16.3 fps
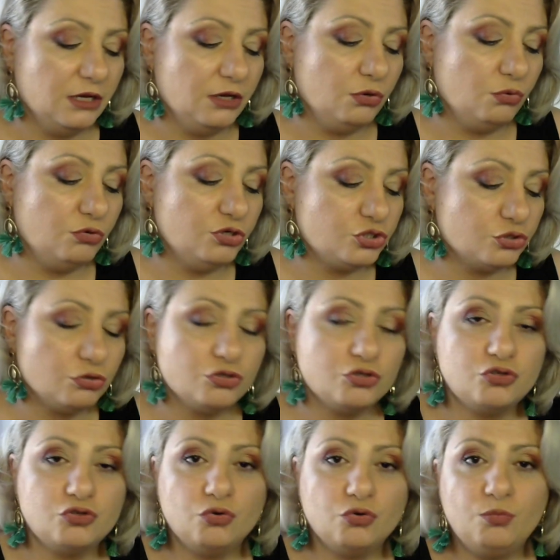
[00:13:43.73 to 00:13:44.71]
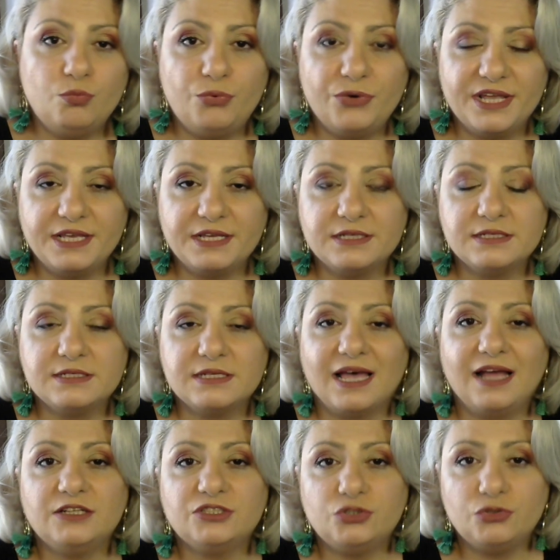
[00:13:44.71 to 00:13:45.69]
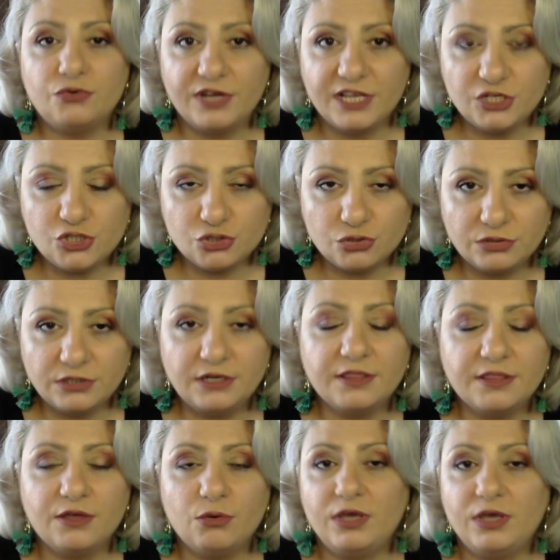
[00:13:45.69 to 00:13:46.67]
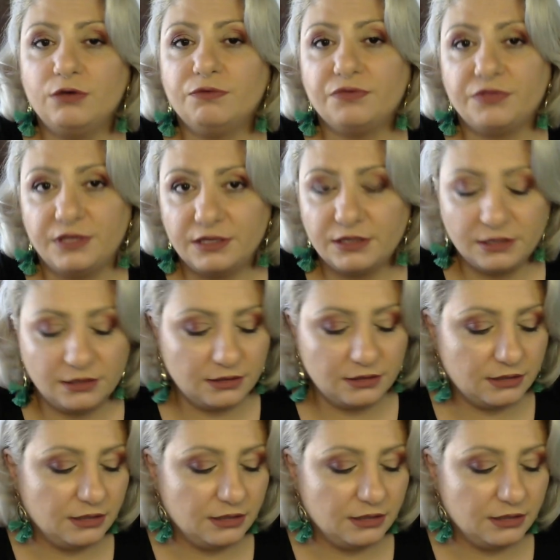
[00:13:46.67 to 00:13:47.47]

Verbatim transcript: which also brings alteration in the way of thinking.